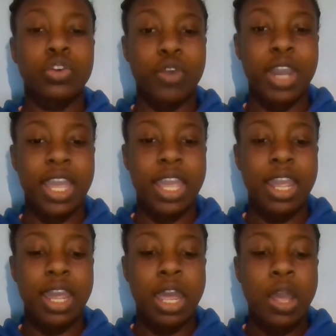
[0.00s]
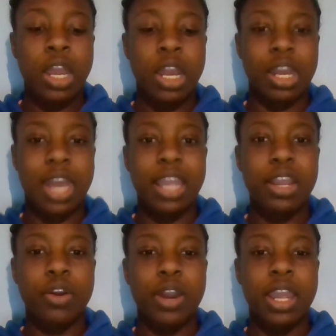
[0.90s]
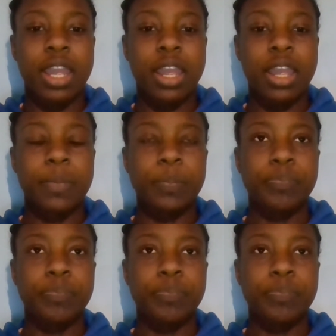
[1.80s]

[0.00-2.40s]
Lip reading: gray, light gray,